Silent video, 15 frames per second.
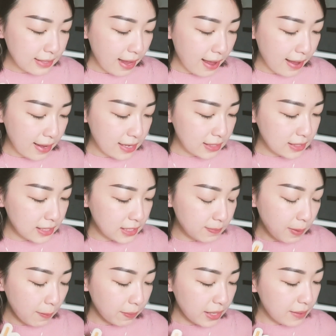says this
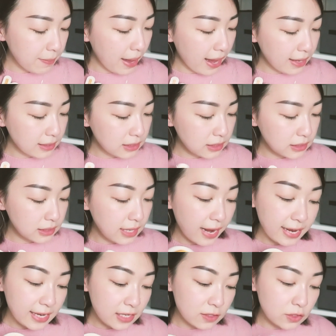pumpkin mask
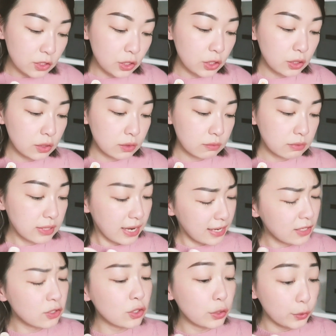
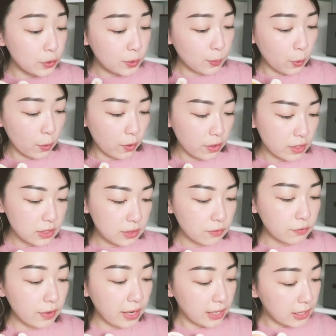tightens loose pores,
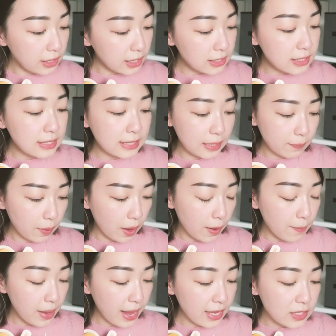regulates
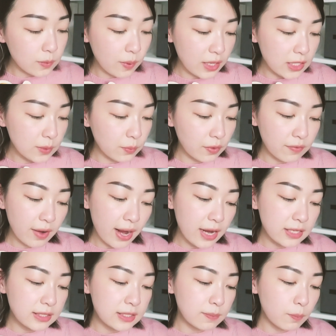sebum, as well as
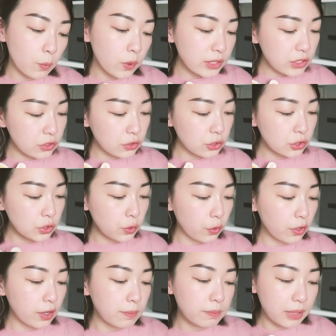provides moisture to
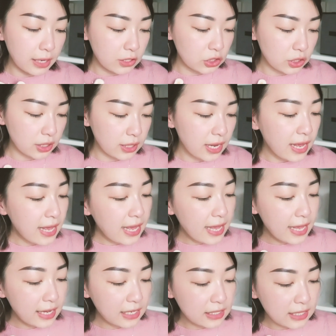your complexion.
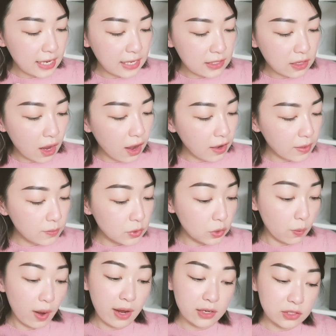It contains autumn
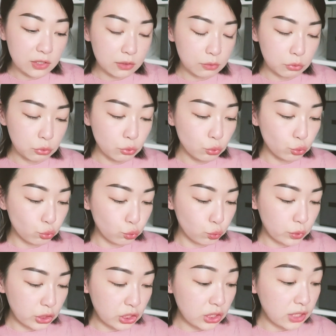squash,
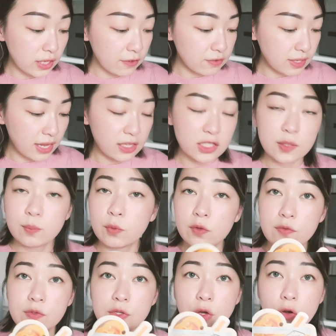which lifts and
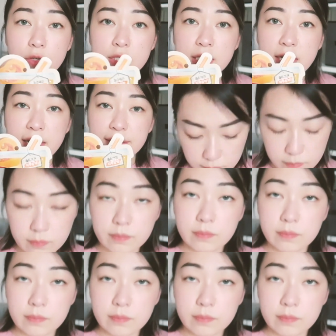smooths your skin.